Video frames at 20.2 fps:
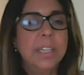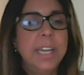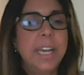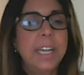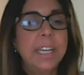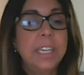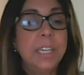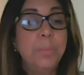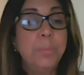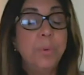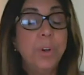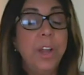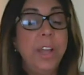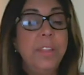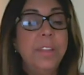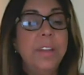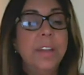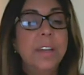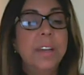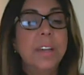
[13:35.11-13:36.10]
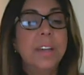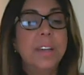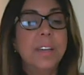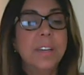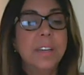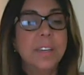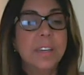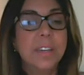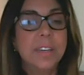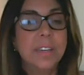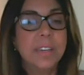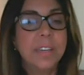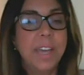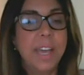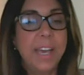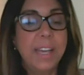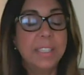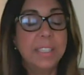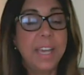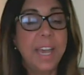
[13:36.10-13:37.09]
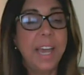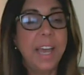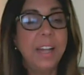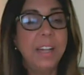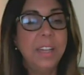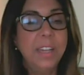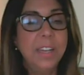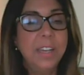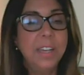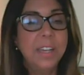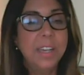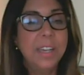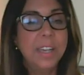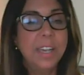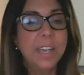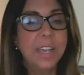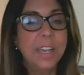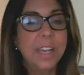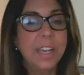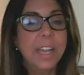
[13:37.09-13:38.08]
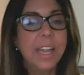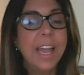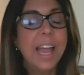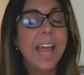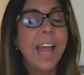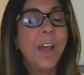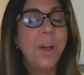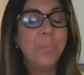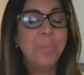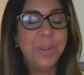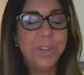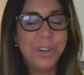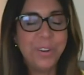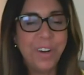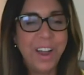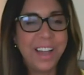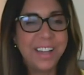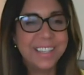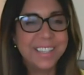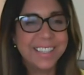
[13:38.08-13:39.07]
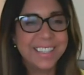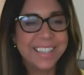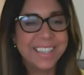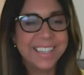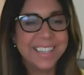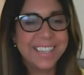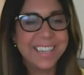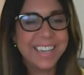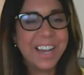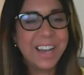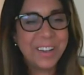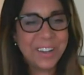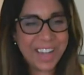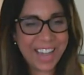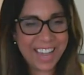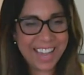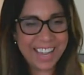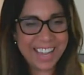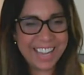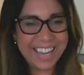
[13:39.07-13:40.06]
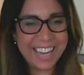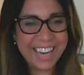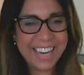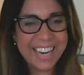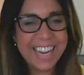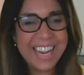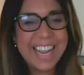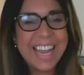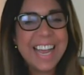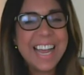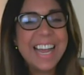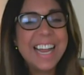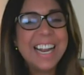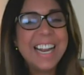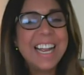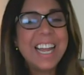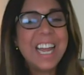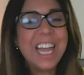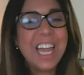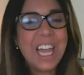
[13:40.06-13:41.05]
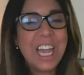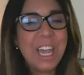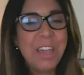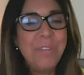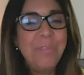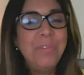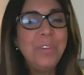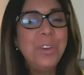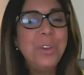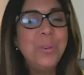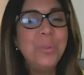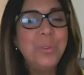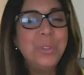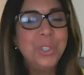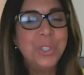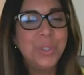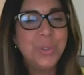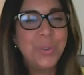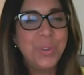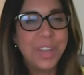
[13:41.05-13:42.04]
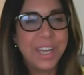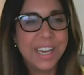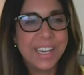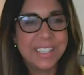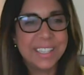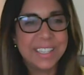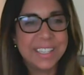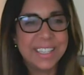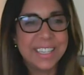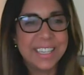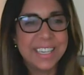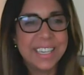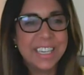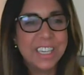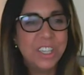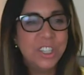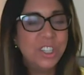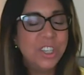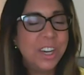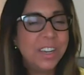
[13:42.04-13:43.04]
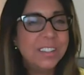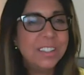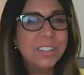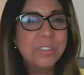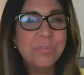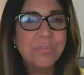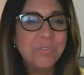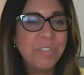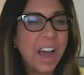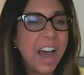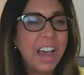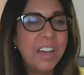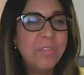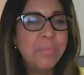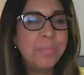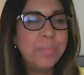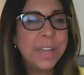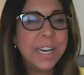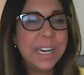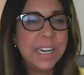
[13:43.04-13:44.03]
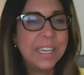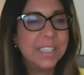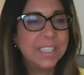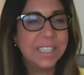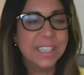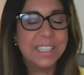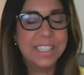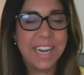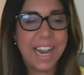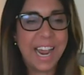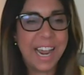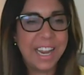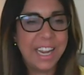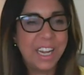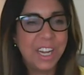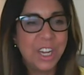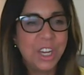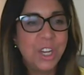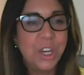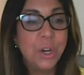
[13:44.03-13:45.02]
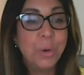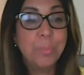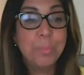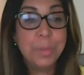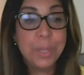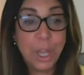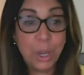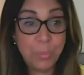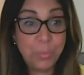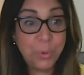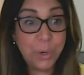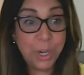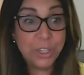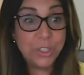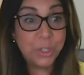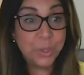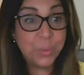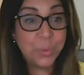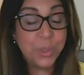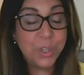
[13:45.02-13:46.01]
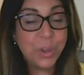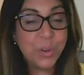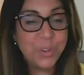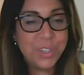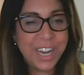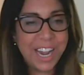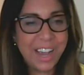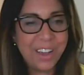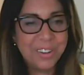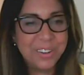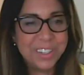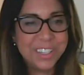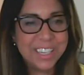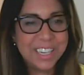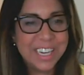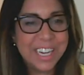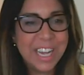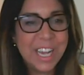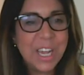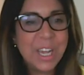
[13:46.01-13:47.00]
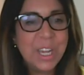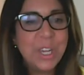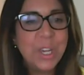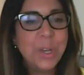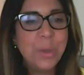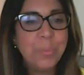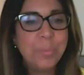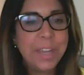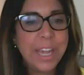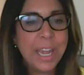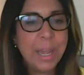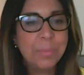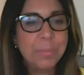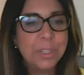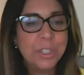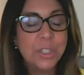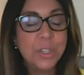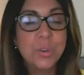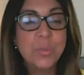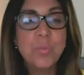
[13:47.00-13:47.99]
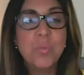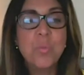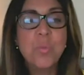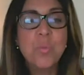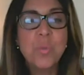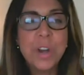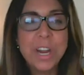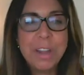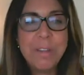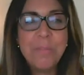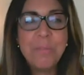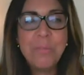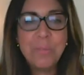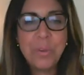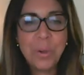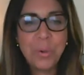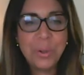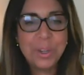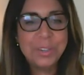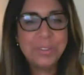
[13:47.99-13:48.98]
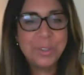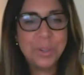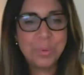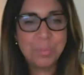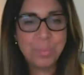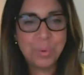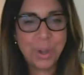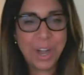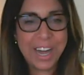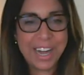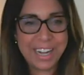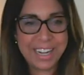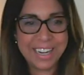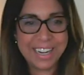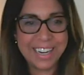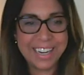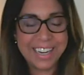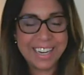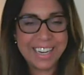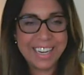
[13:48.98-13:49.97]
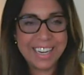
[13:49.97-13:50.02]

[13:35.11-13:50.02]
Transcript: Take a deep breath. Exhale. Open your eyes. Okay. If you do this just five minutes a day, your blood pressure will go down. You'll be able to refocus your brain